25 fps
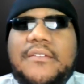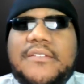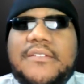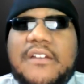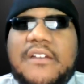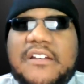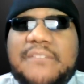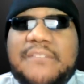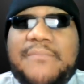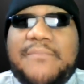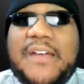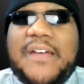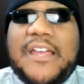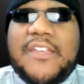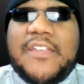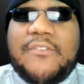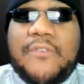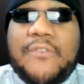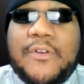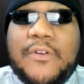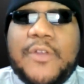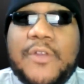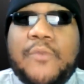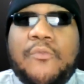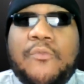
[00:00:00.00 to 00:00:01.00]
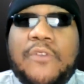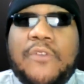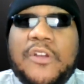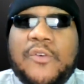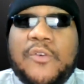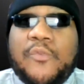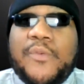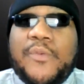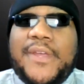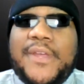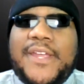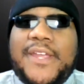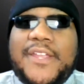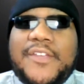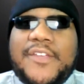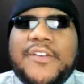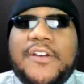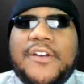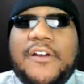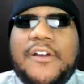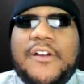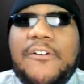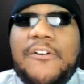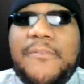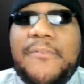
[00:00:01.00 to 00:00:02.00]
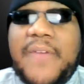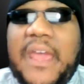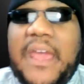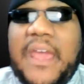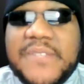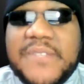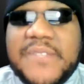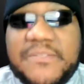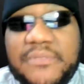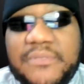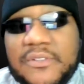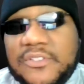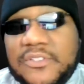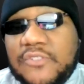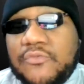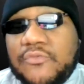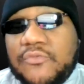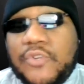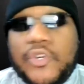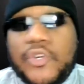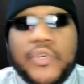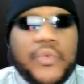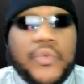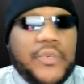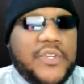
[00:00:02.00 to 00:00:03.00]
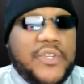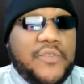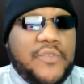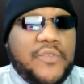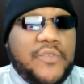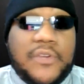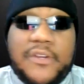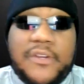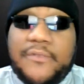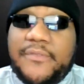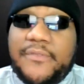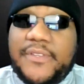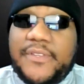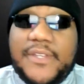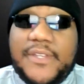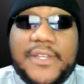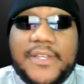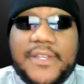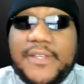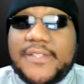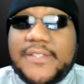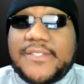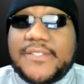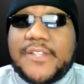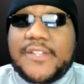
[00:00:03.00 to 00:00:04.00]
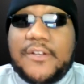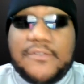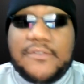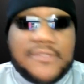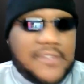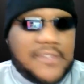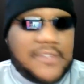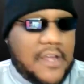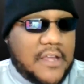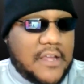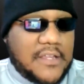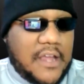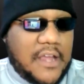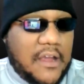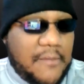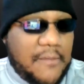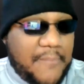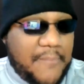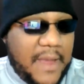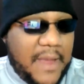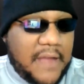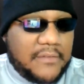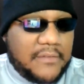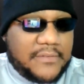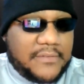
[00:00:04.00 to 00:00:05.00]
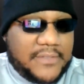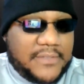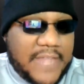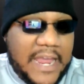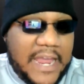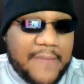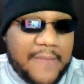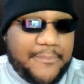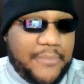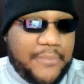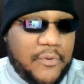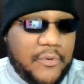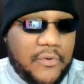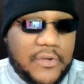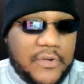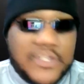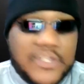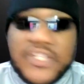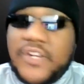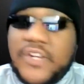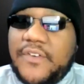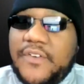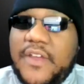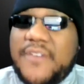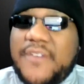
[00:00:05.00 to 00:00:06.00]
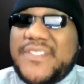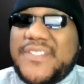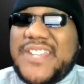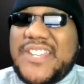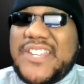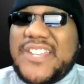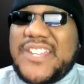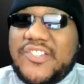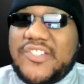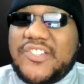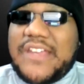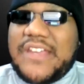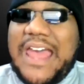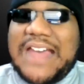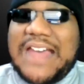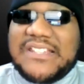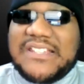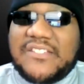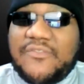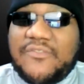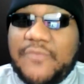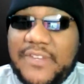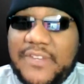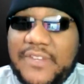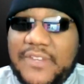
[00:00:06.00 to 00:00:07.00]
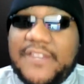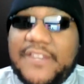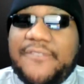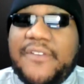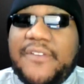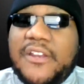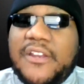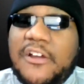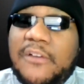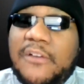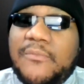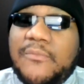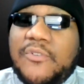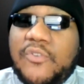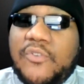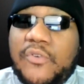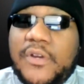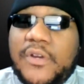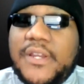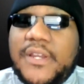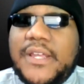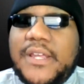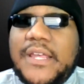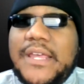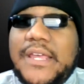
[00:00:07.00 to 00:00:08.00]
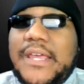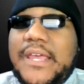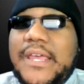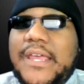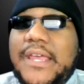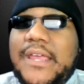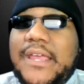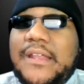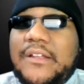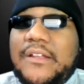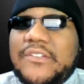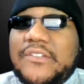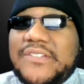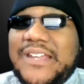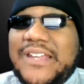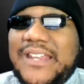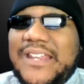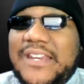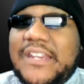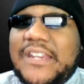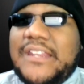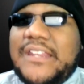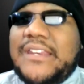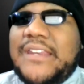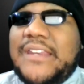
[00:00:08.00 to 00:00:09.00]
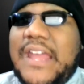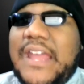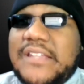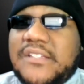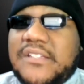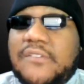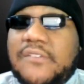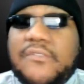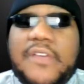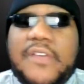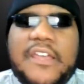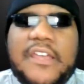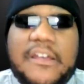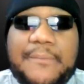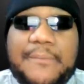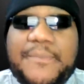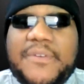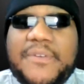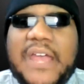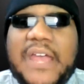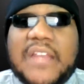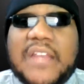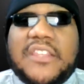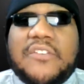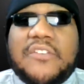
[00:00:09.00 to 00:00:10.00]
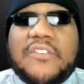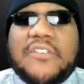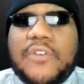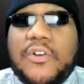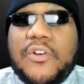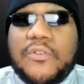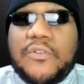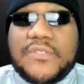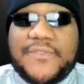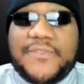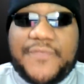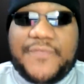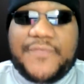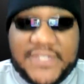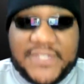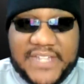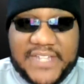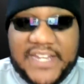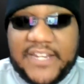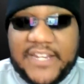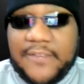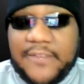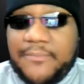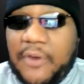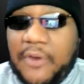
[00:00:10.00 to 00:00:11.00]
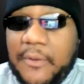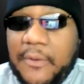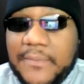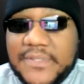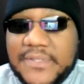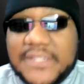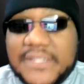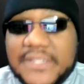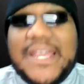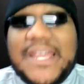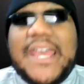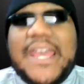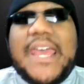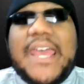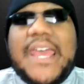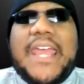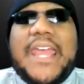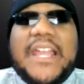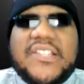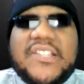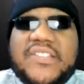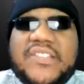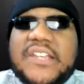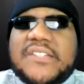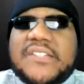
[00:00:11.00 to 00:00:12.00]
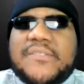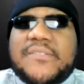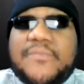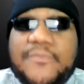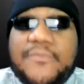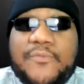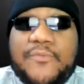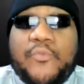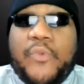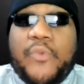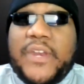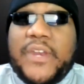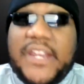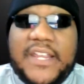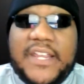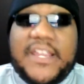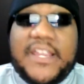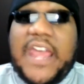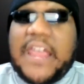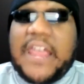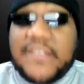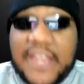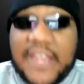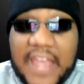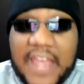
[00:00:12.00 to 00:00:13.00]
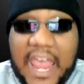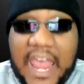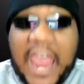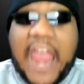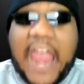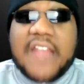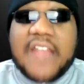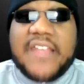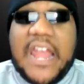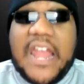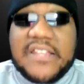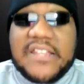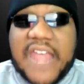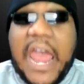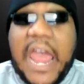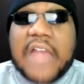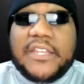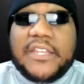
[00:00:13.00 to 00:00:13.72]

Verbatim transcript: you talk about you want you want to win your home games still on the road going to. So talk, talk about that portion of teaching you guys really defend home court and understanding, and that's going to help you down the road for seeding purposes and just winning games, and that